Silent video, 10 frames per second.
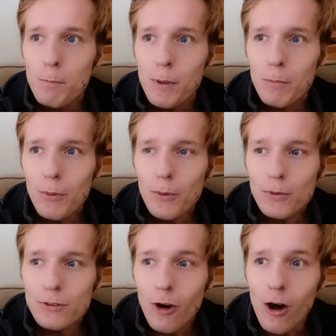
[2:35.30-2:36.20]
people
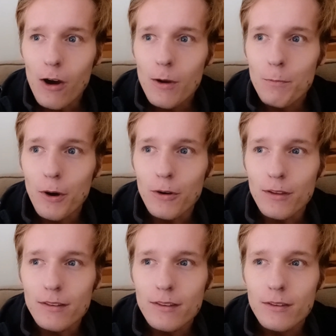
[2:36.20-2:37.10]
talk about
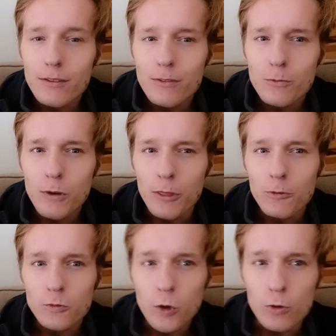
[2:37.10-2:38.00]
it with
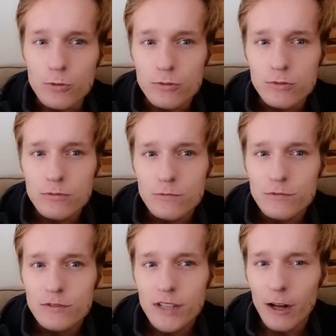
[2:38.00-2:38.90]
rose
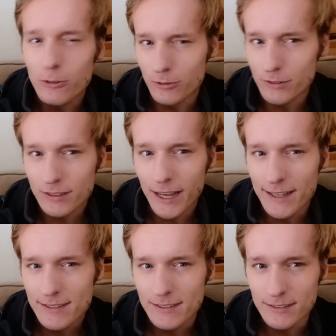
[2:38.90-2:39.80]
colored
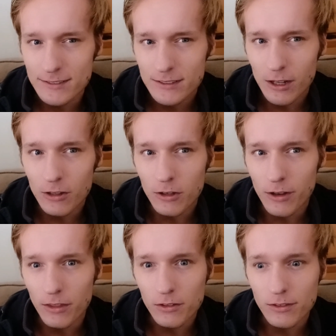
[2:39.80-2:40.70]
glasses a lot
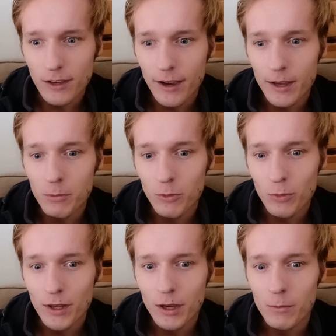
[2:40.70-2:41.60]
of the times
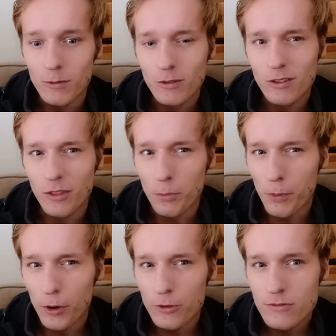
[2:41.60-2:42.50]
when it comes to their
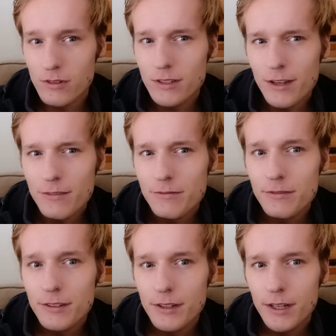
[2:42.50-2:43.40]
personal life.
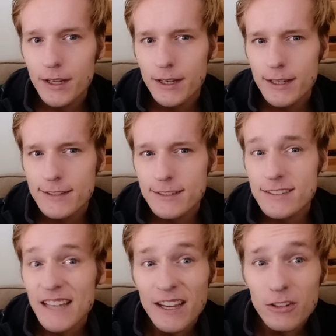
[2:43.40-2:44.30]

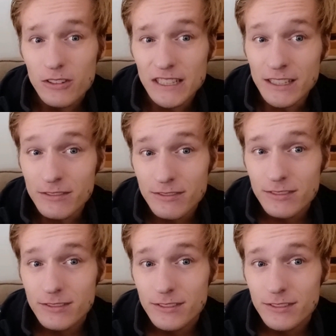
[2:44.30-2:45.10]
Societal life,